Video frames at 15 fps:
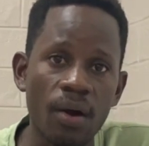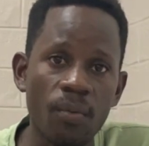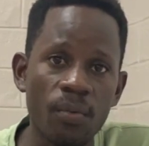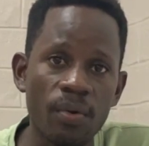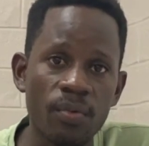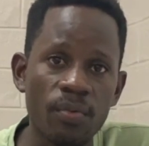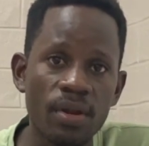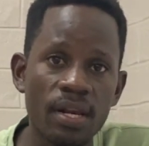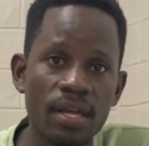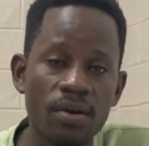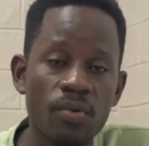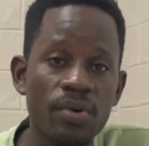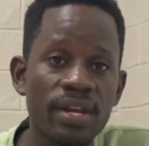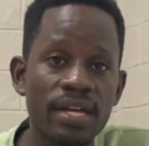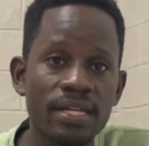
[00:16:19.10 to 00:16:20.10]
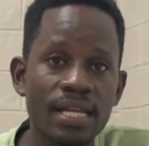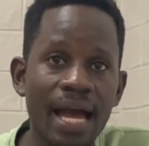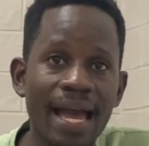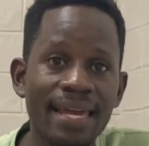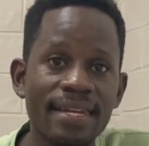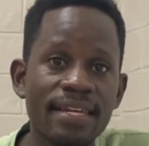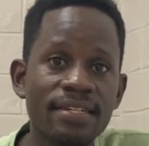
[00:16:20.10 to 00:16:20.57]
we really couldn't
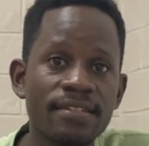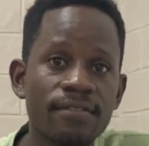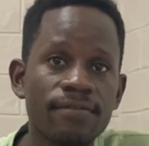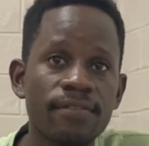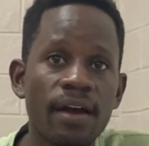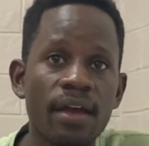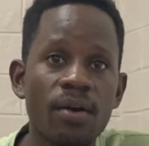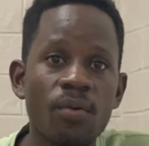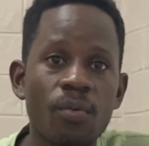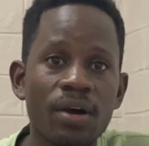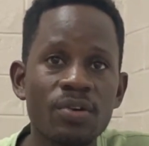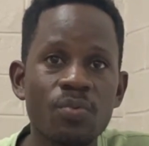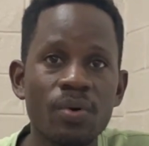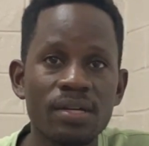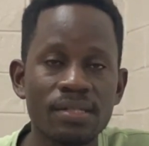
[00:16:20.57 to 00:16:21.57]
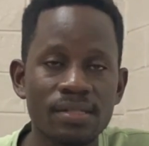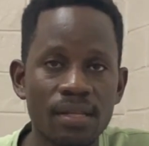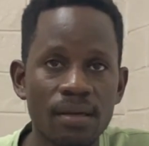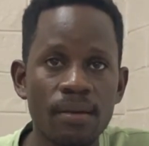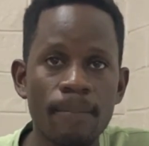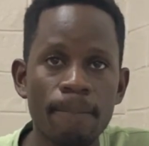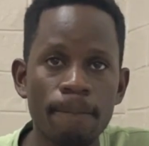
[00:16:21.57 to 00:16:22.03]
identify what was
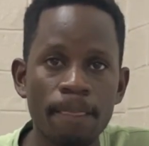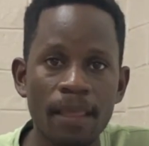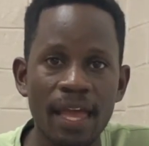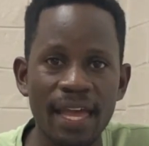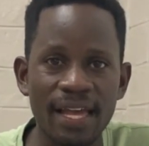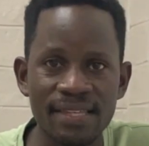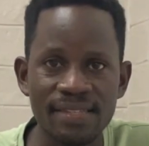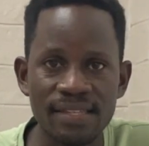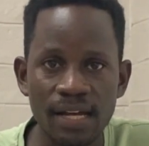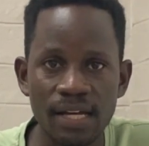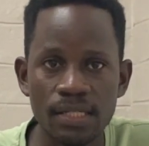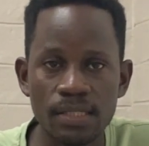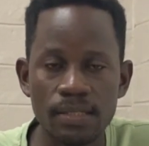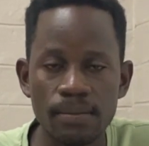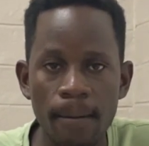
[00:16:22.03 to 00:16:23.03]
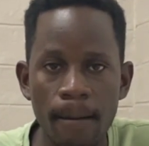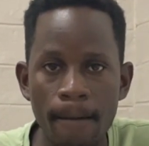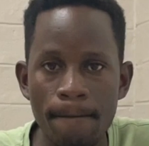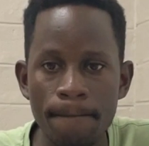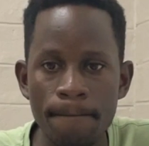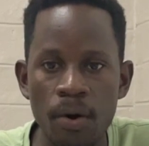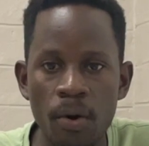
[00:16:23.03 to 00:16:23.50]
the exact
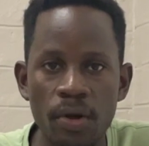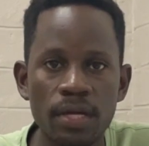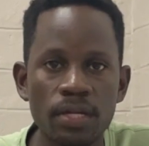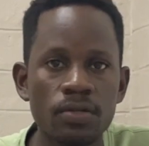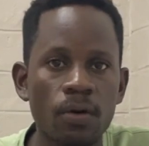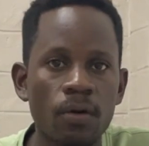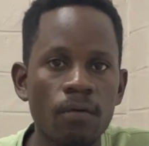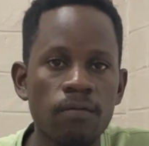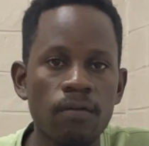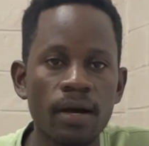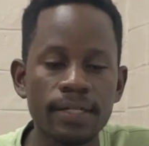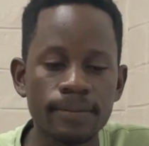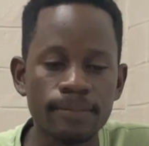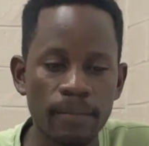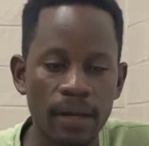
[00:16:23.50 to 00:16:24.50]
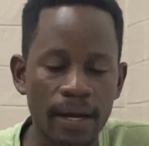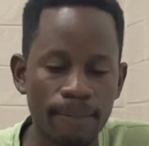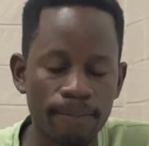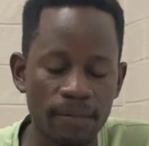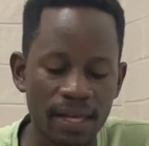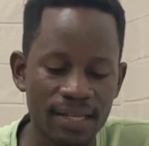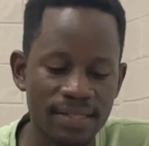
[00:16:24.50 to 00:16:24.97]
point of
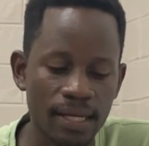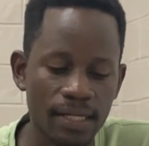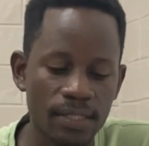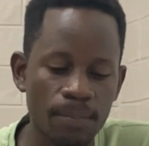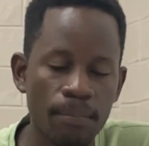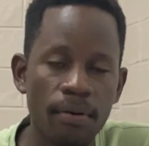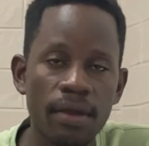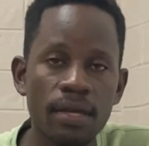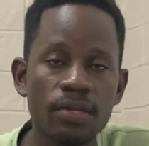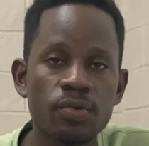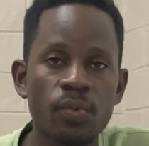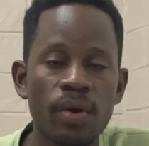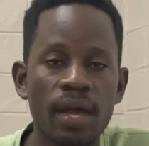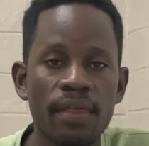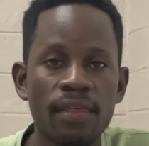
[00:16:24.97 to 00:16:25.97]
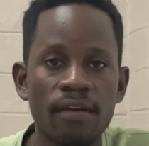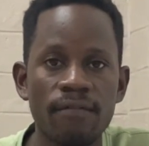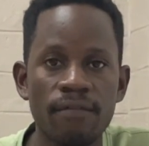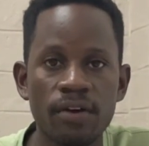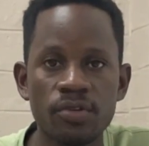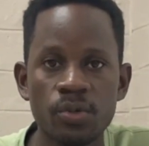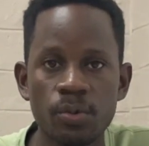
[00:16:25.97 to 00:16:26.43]
the exact point where the
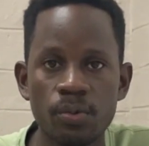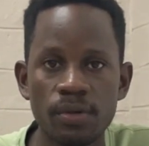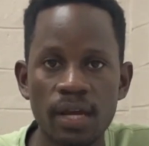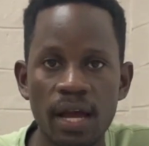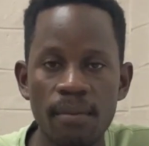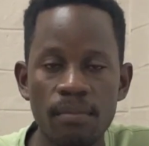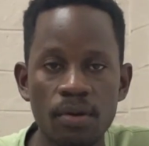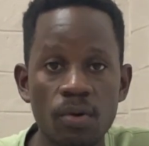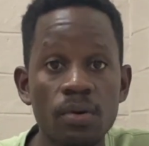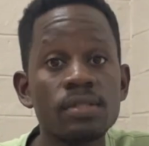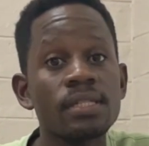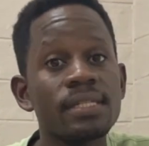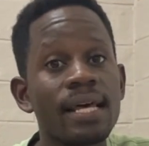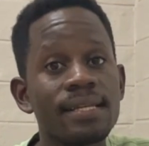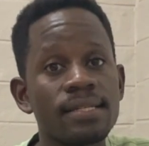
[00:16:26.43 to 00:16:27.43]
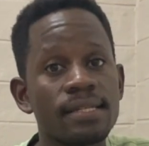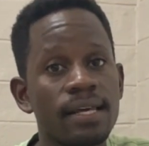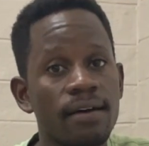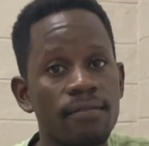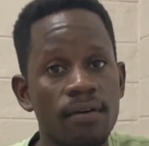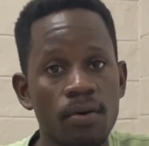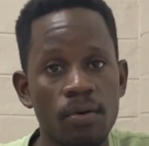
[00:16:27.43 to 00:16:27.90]
infection would come in, because it doesn't
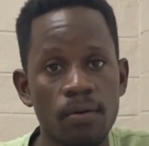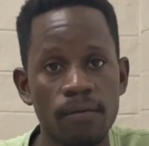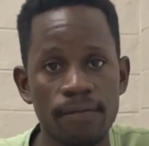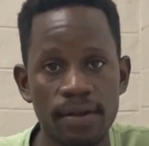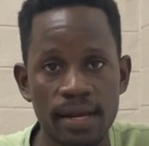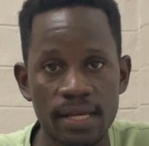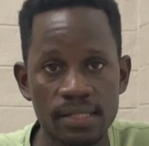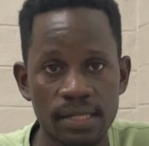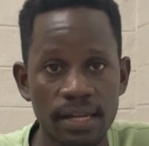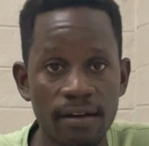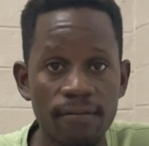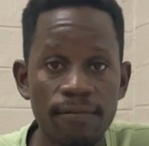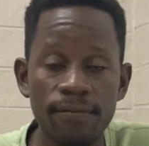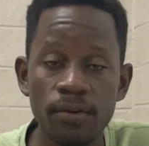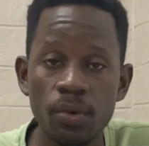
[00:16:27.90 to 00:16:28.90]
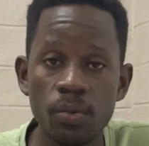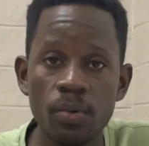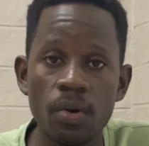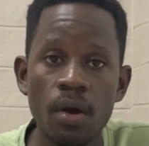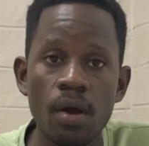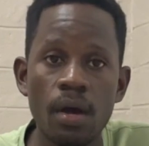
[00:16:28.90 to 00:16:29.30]
have a cough, it doesn't have flu.